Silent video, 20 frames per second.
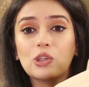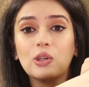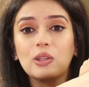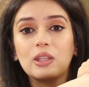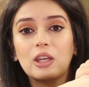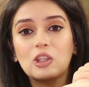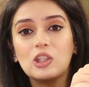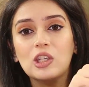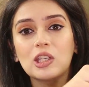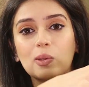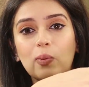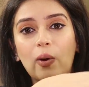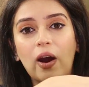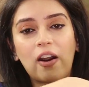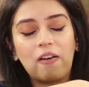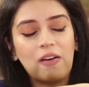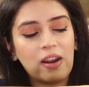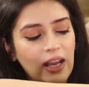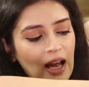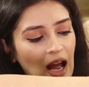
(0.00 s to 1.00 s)
shoot that she's
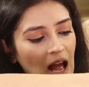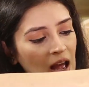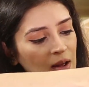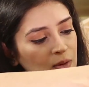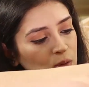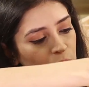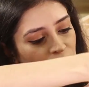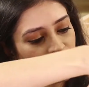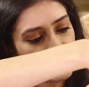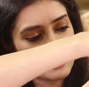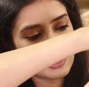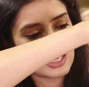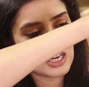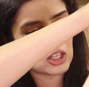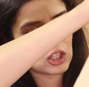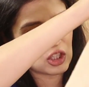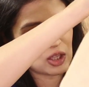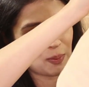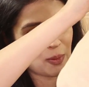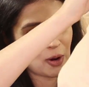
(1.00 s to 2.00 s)
wearing and we
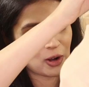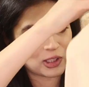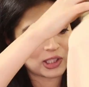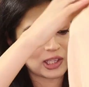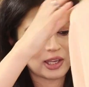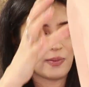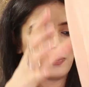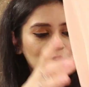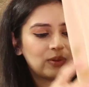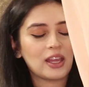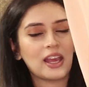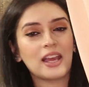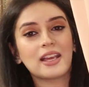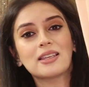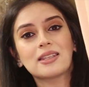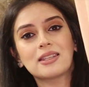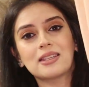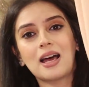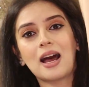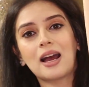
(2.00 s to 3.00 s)
stitched the bottom
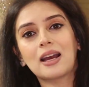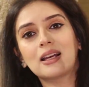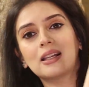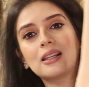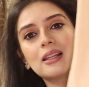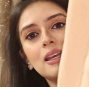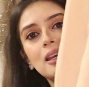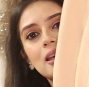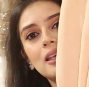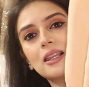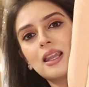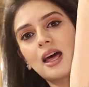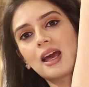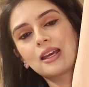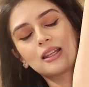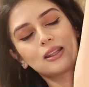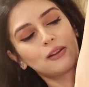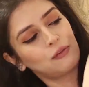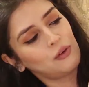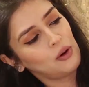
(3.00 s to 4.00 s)
exactly
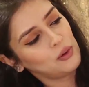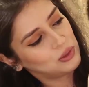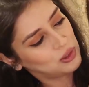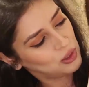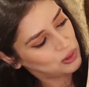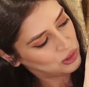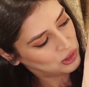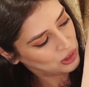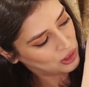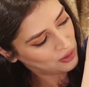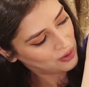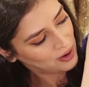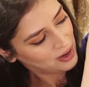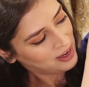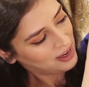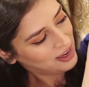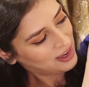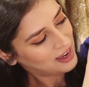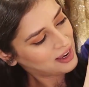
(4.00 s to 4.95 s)
like the photo shoot